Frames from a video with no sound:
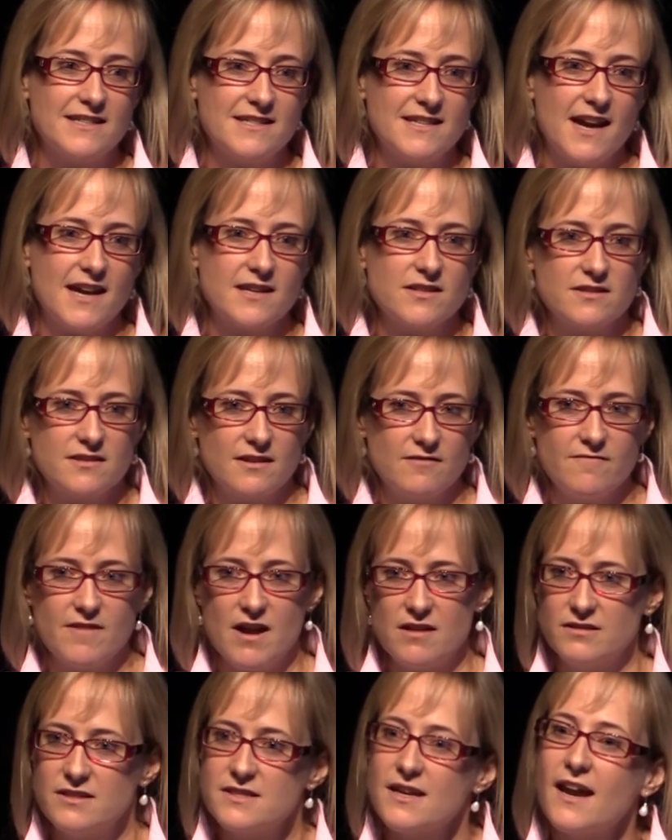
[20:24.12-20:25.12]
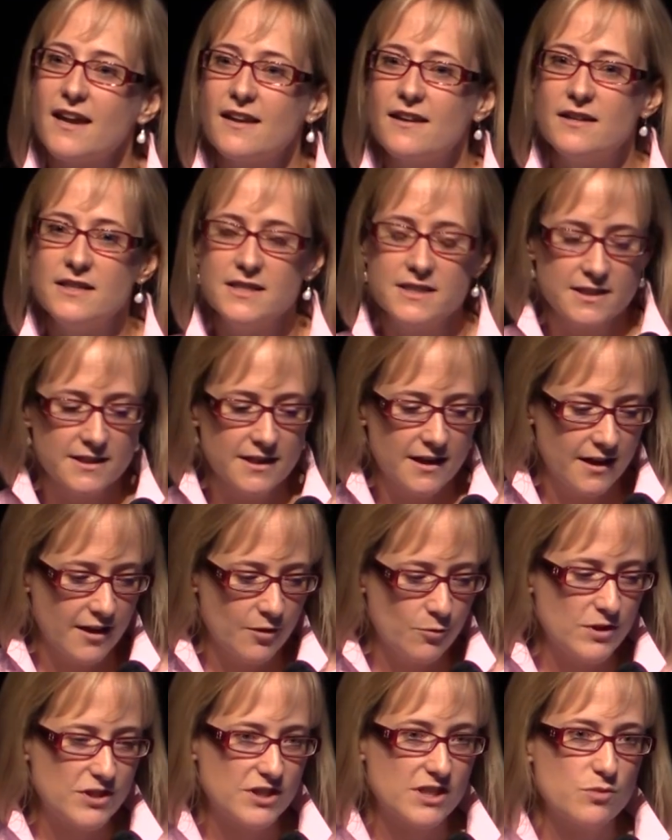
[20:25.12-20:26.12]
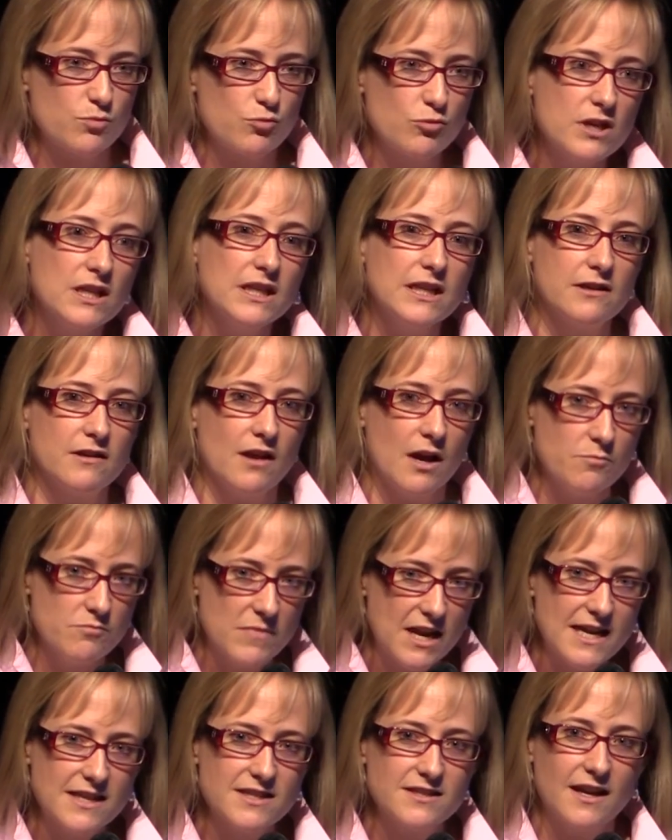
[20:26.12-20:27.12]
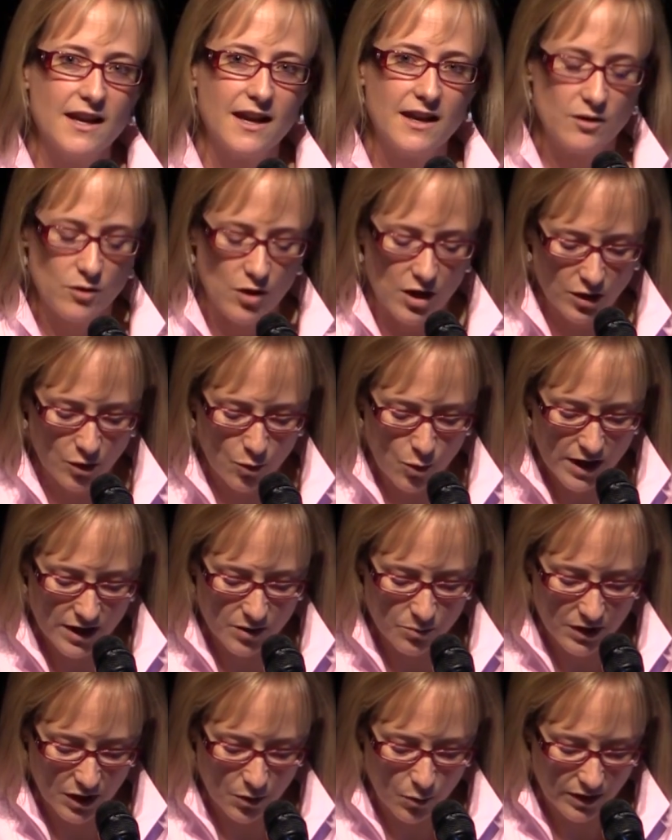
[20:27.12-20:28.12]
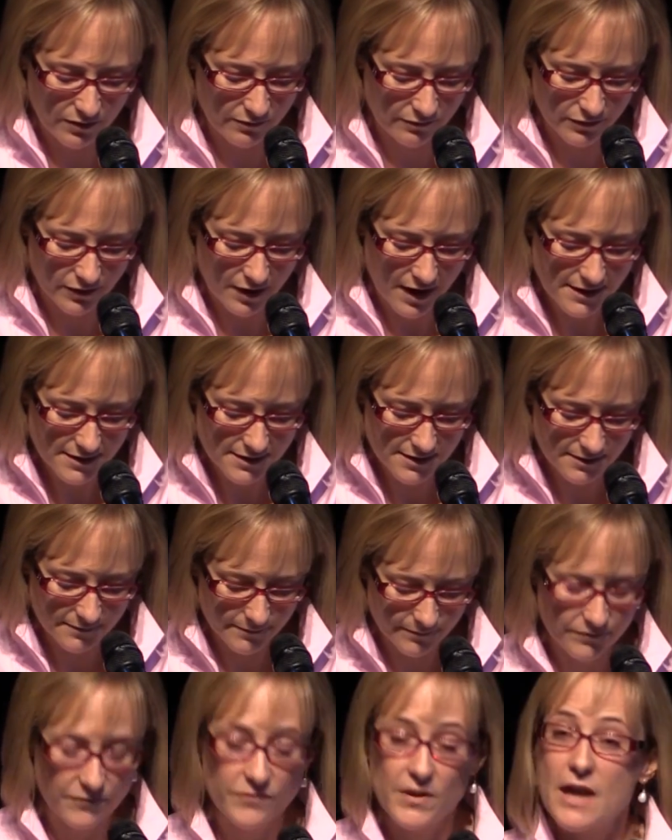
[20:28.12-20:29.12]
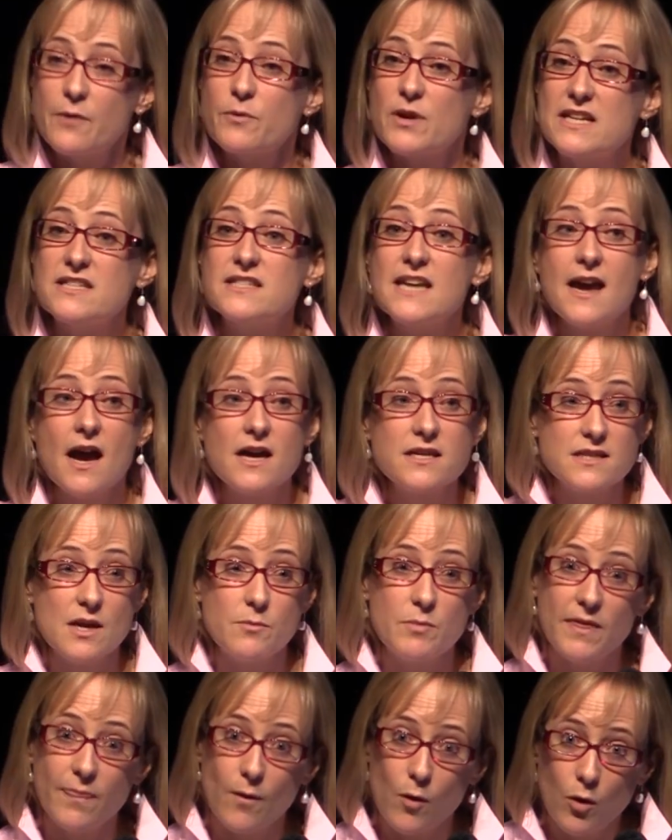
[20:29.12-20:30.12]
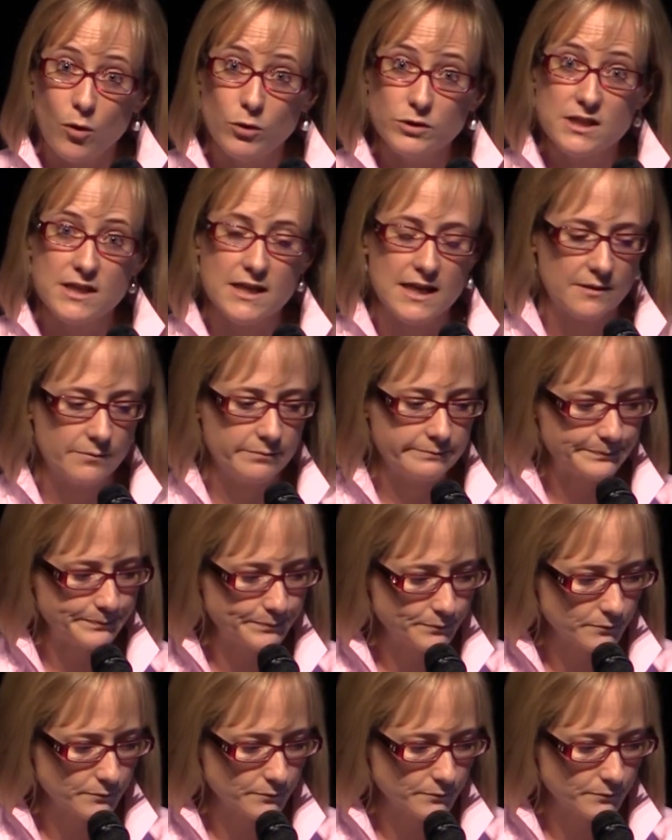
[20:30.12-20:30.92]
and test and validate, which is really amazing and quite a big win for us. And when I say us, I mean the whole team.